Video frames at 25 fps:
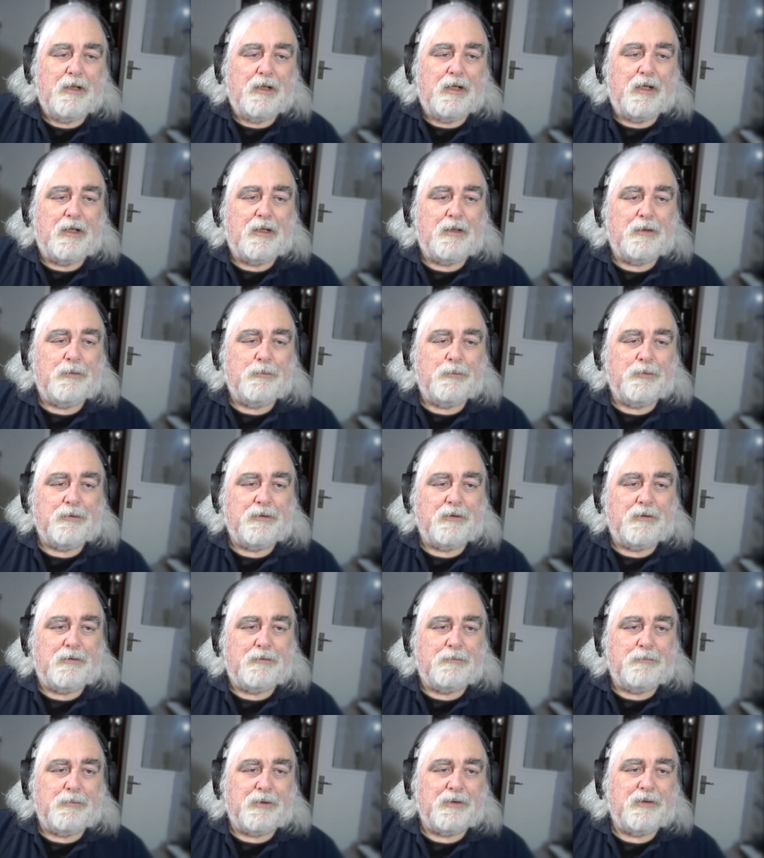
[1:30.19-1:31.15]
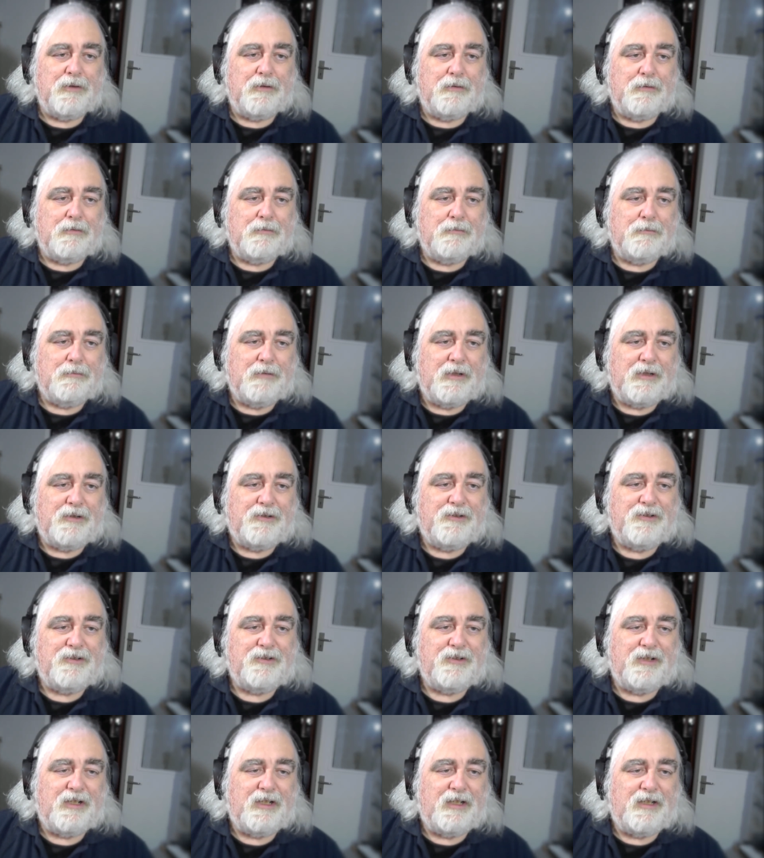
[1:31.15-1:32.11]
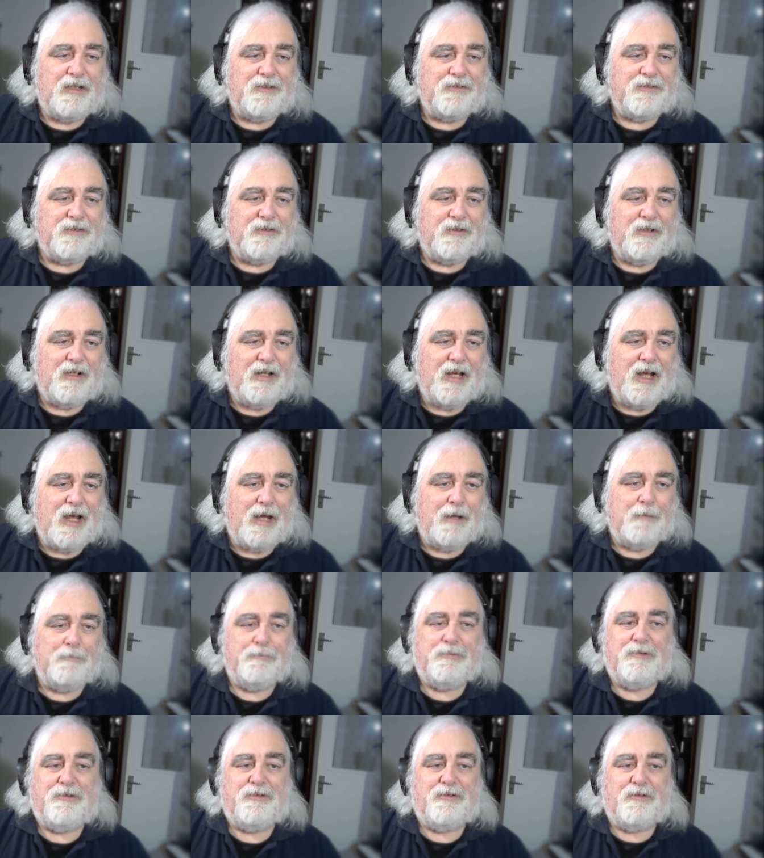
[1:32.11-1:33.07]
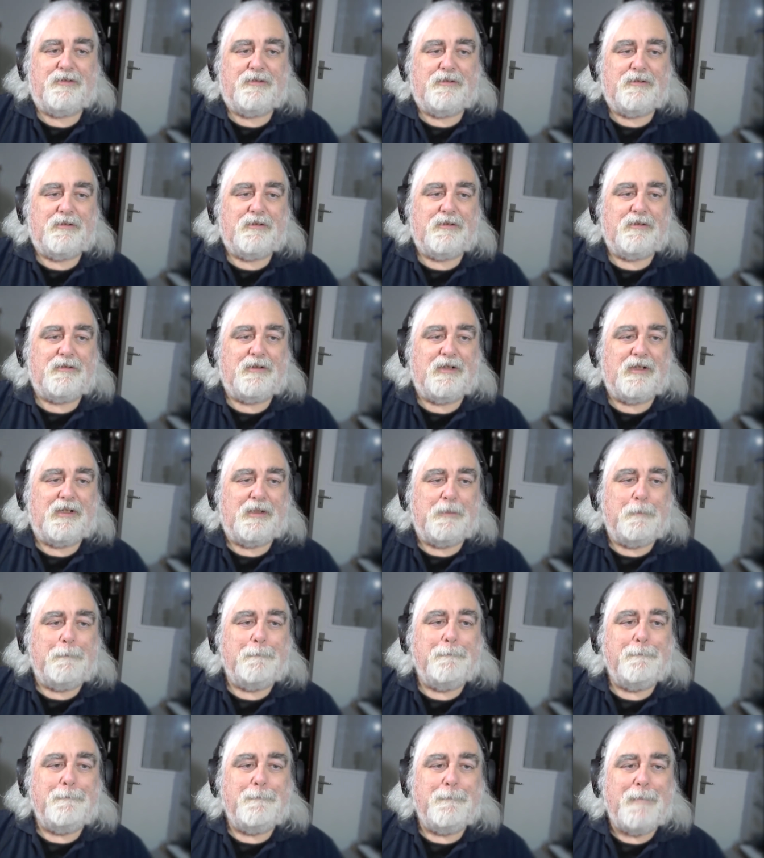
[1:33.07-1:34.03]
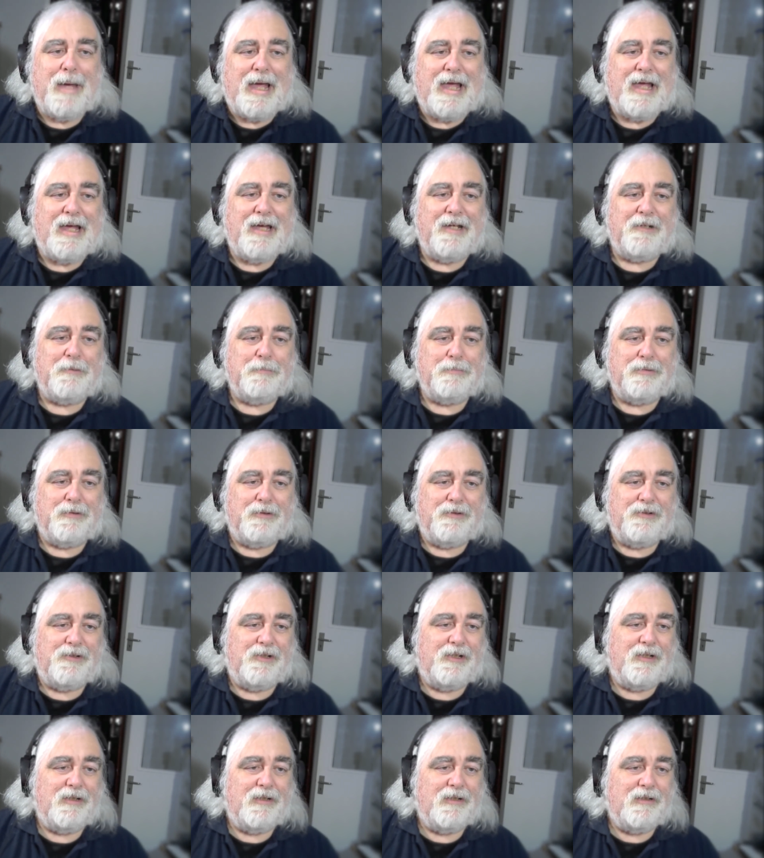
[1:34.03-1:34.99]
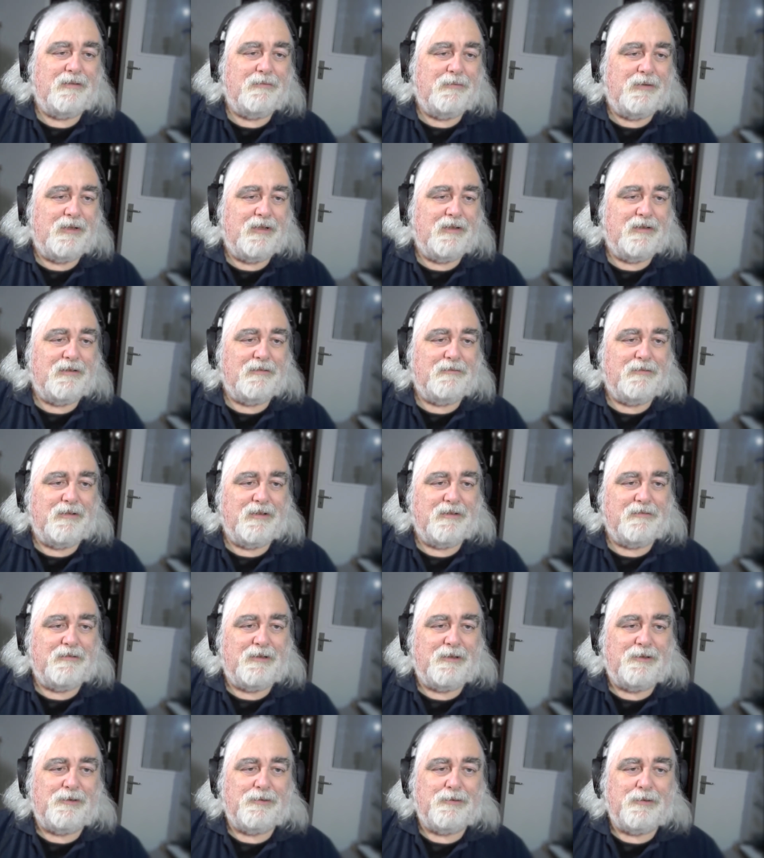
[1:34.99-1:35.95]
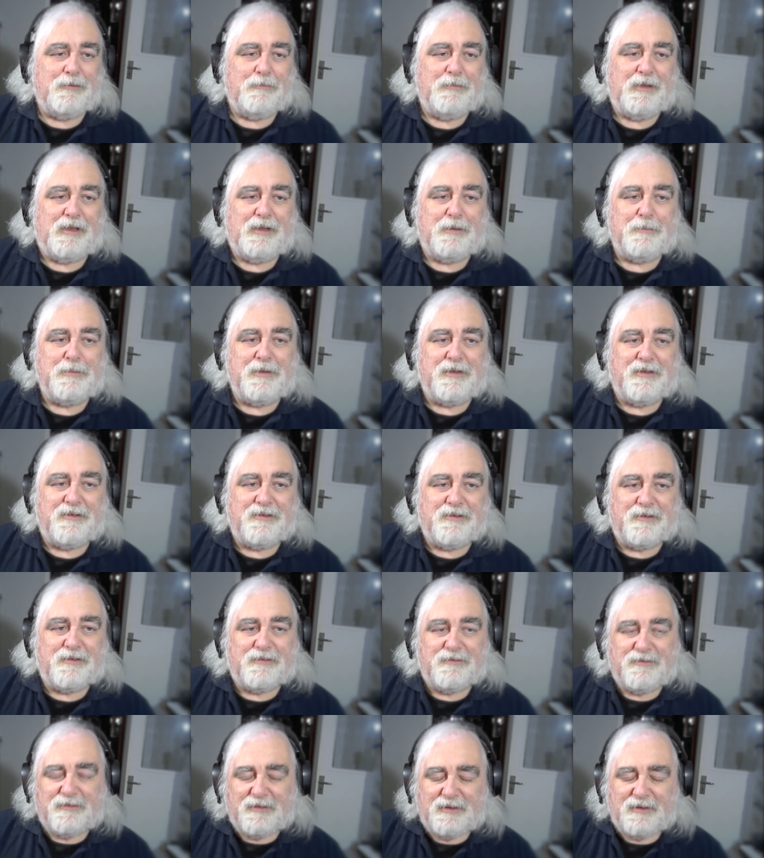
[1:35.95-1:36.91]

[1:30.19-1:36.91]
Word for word: uh, Waterloo model, which is an absolutely mad project that we are rather enjoying being a part of.